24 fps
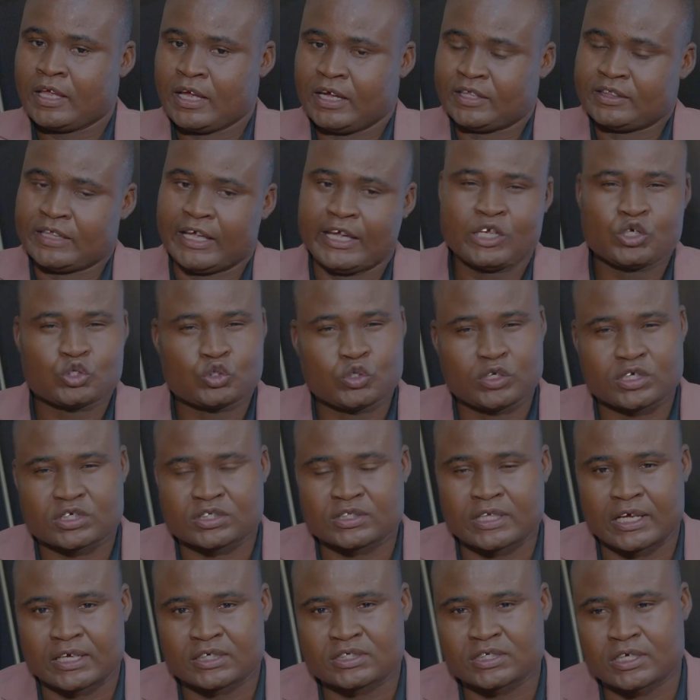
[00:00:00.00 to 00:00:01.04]
Yeah, the issue is
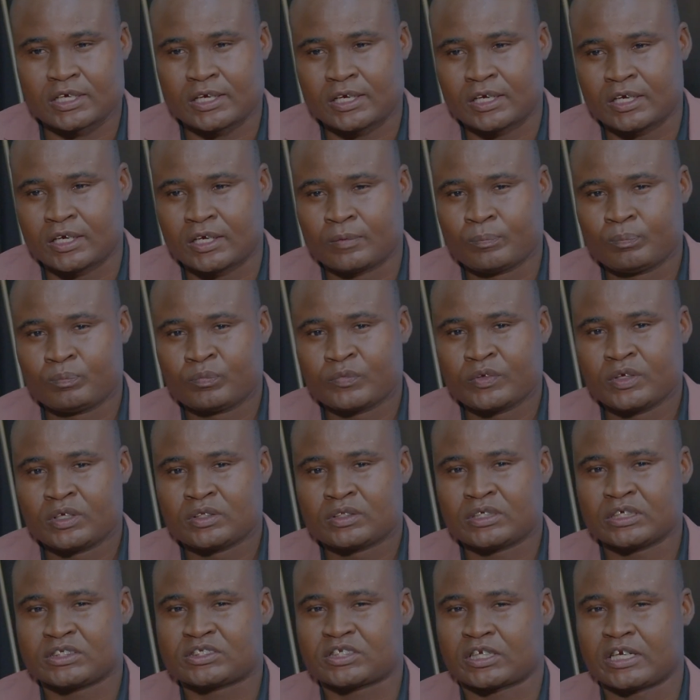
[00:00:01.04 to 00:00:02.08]
that
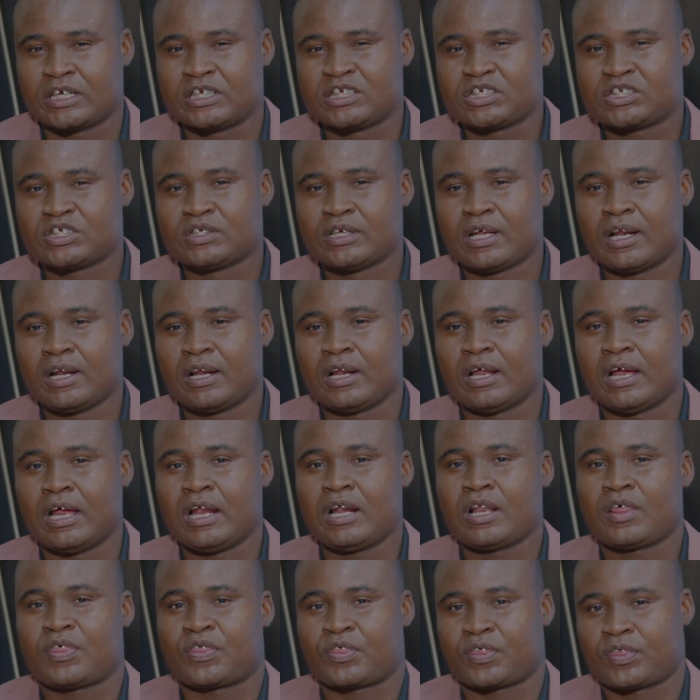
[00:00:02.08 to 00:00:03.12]
the traditional
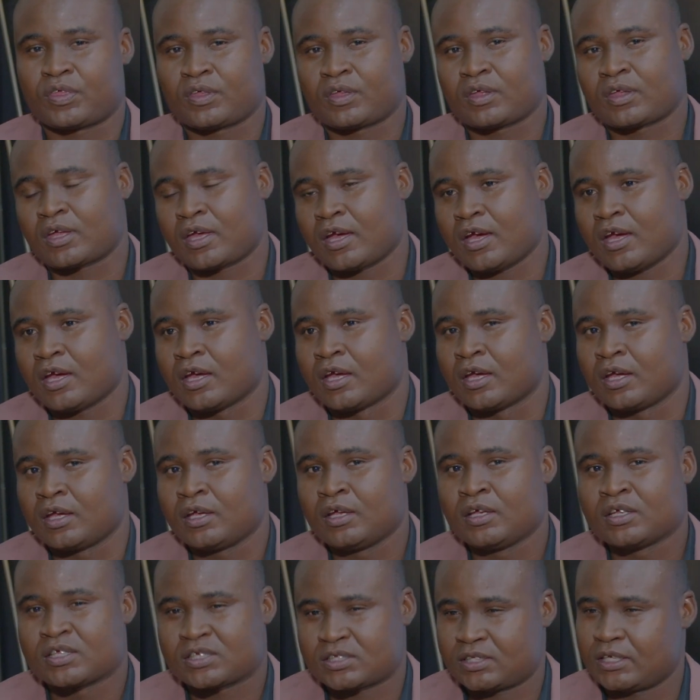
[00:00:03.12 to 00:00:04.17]
health care
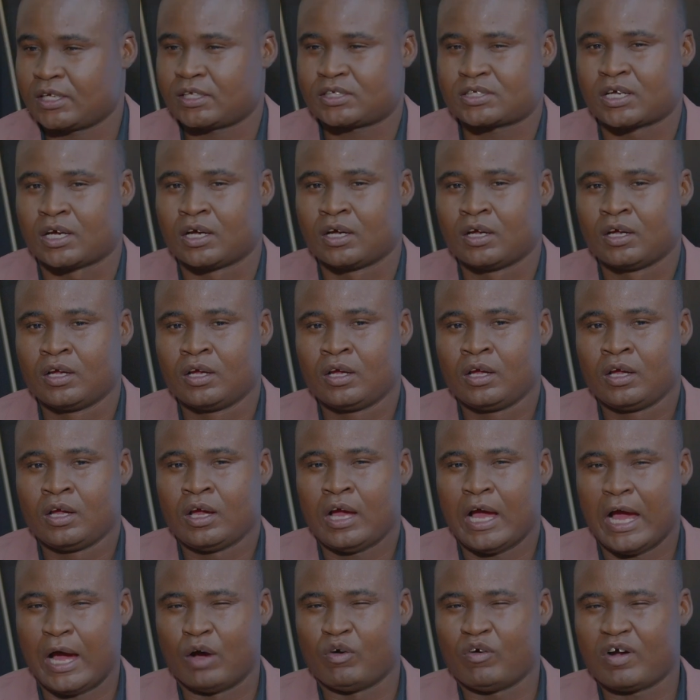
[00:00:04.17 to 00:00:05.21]
sector,
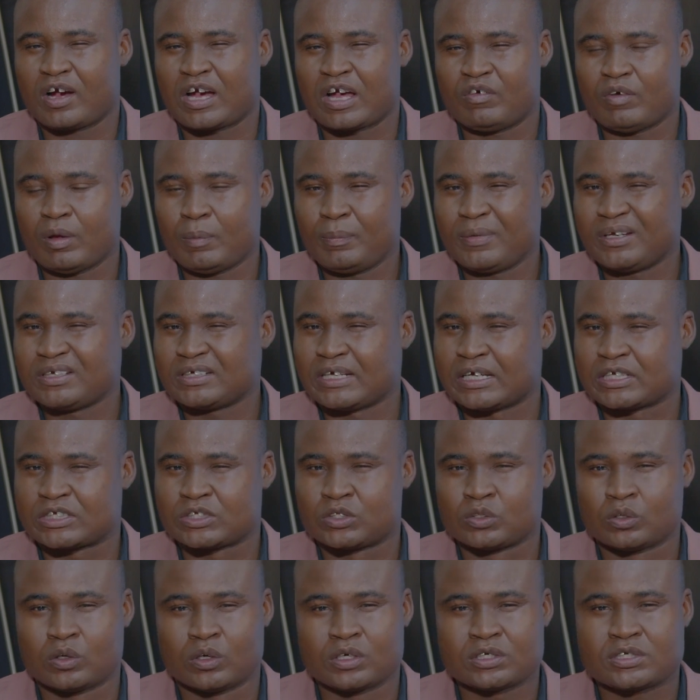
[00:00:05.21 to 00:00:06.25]
our government does
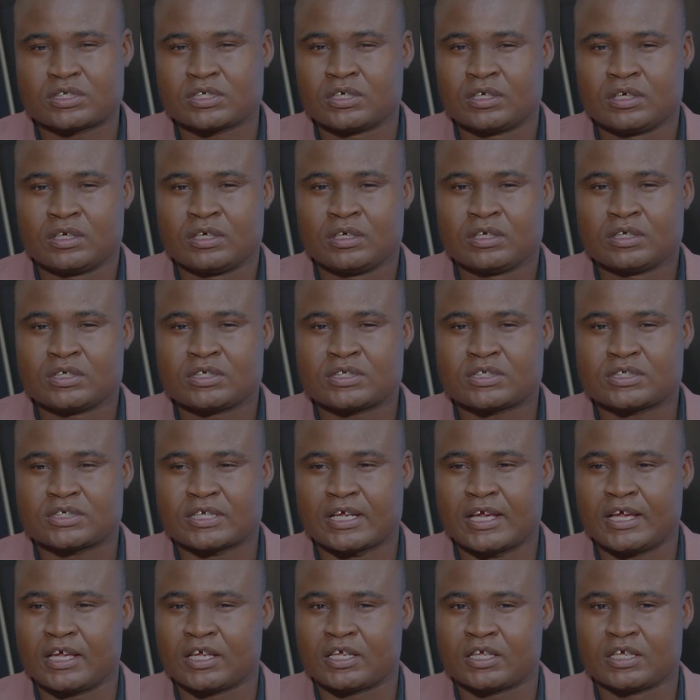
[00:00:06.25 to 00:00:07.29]
not
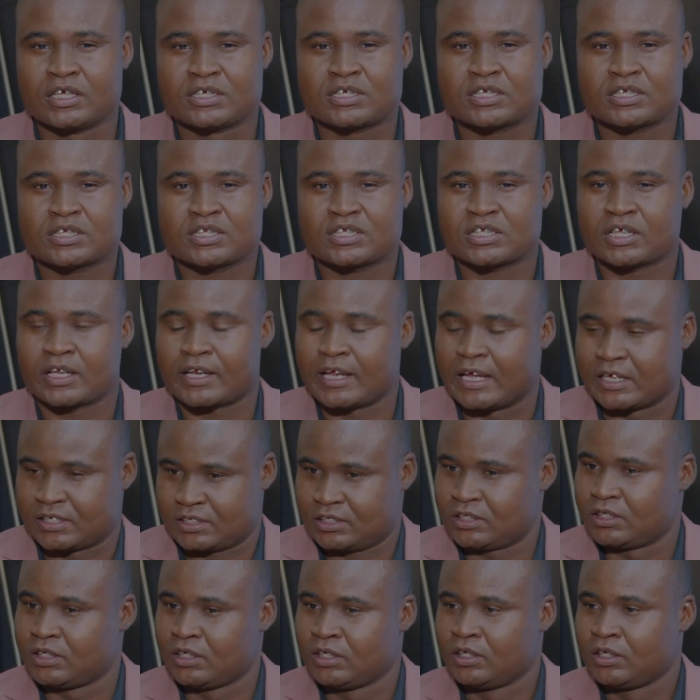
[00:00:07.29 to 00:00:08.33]
take it
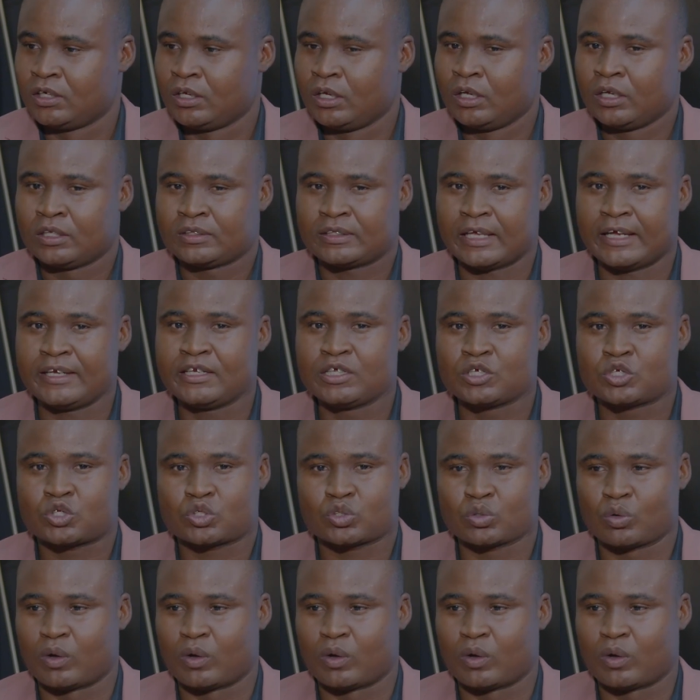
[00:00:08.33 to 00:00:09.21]
seriously. That is